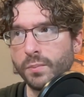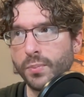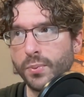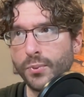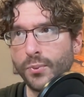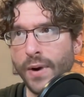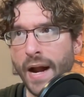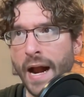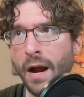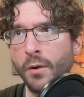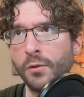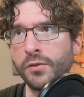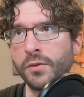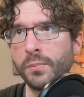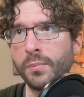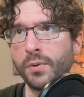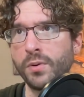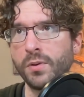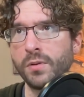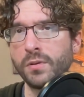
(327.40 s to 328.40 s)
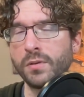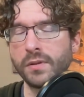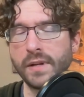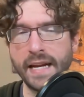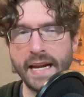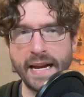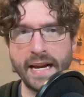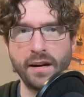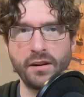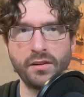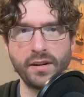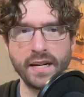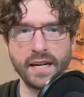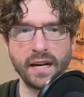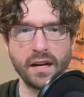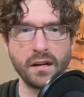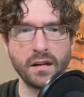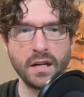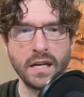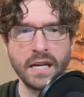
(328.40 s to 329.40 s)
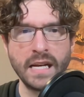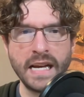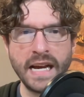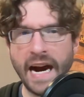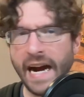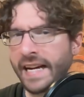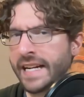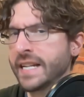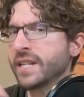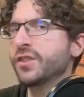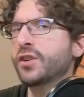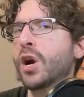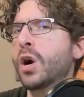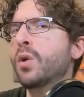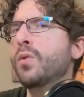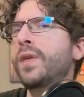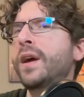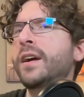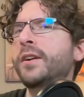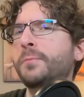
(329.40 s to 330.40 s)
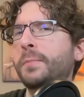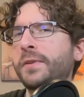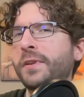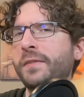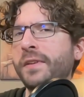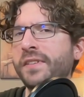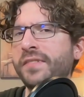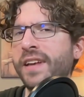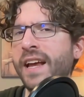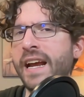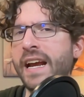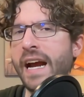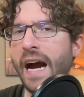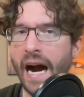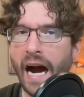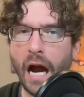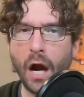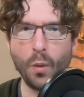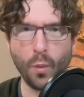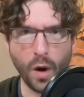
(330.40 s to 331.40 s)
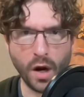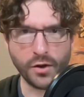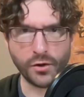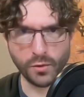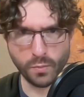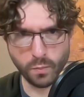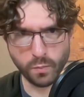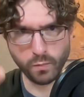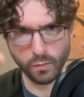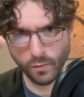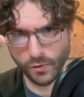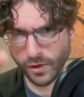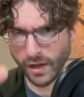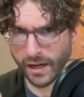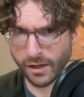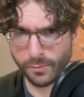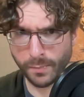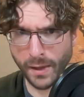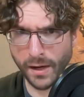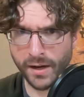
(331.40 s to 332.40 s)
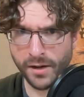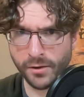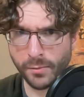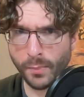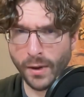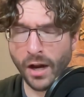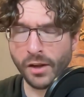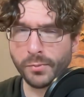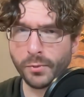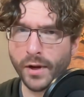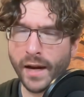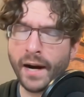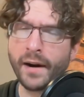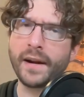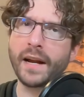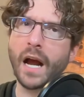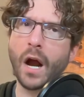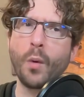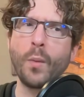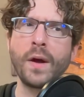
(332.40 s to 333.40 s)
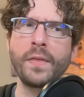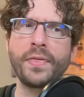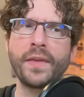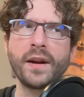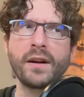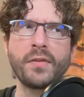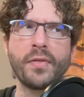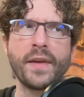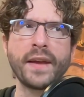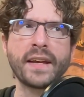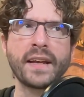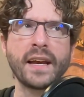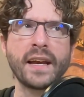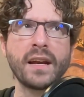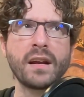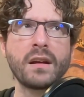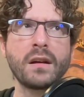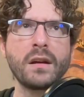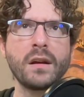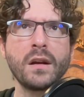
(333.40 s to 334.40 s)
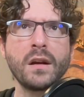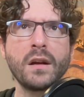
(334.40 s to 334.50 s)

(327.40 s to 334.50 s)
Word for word: browsable area. I didn't go there specifically saying, I want to experience a browsable area. I went there thinking,